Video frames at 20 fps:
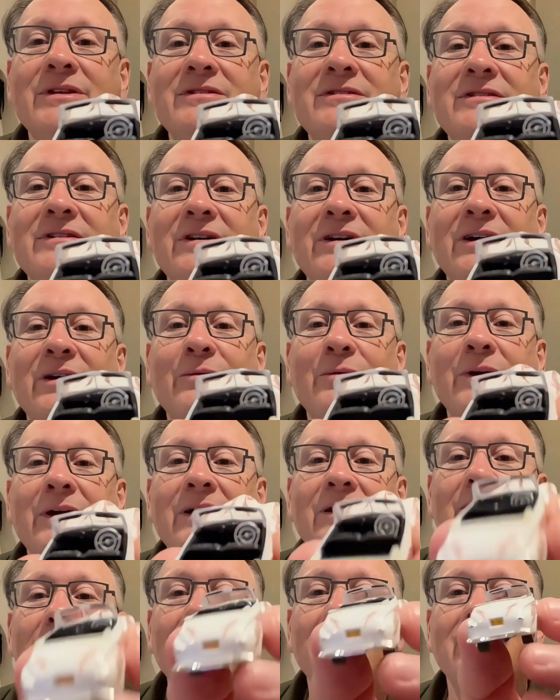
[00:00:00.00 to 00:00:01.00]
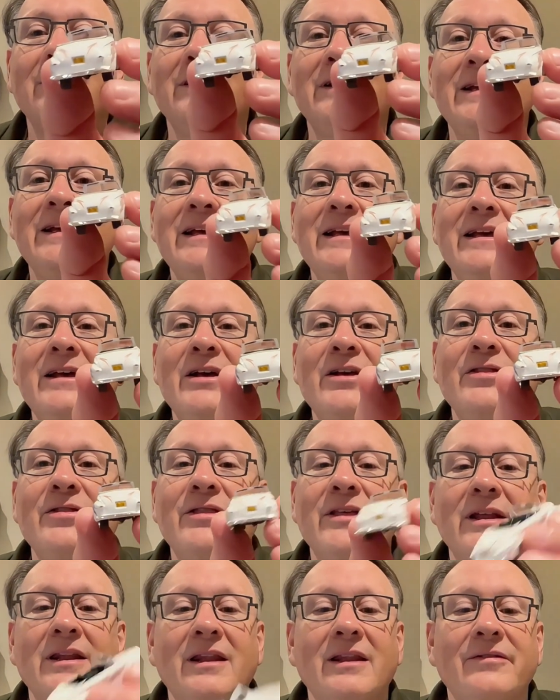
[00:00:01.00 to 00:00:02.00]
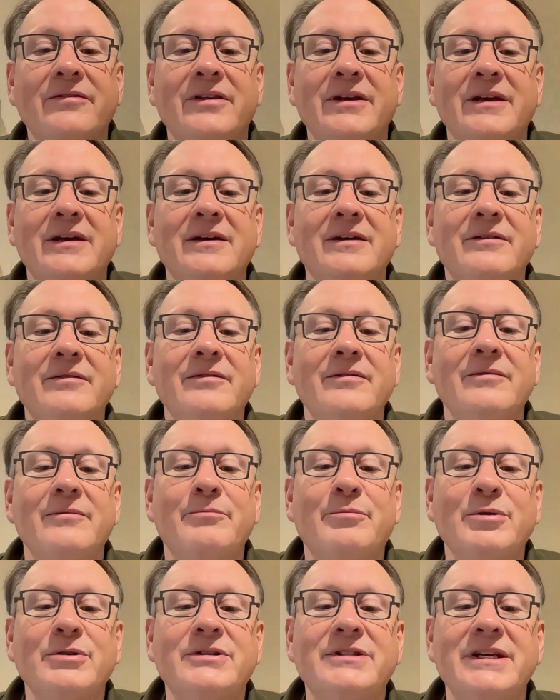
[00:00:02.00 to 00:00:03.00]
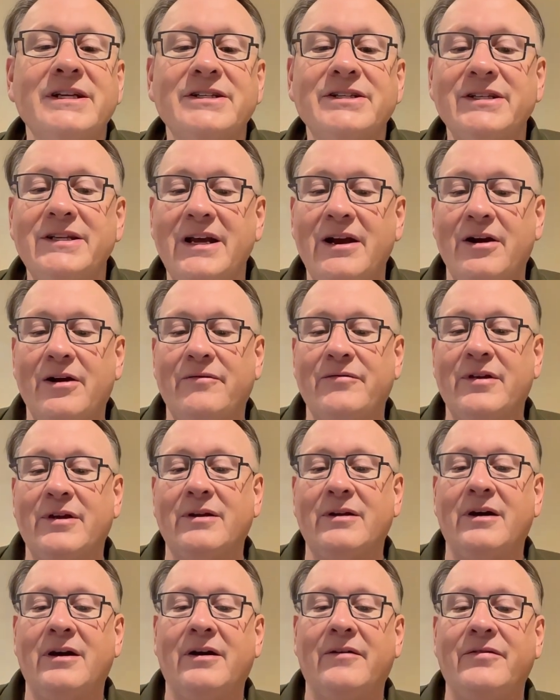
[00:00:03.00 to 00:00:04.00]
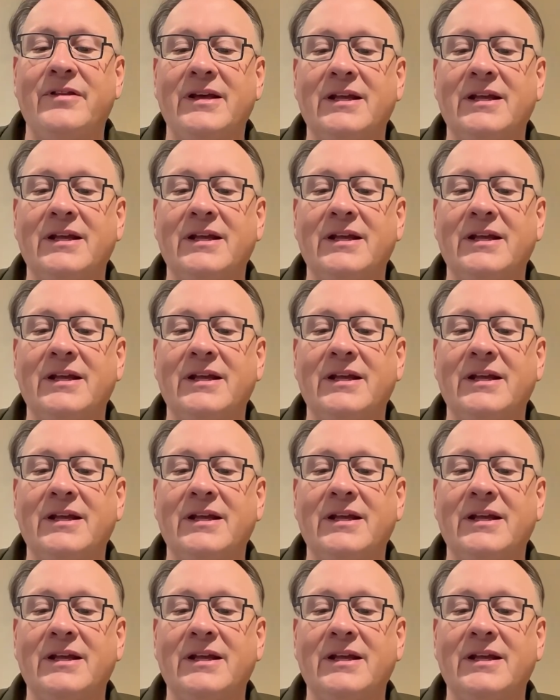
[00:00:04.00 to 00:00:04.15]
steering wheel, the precision there of the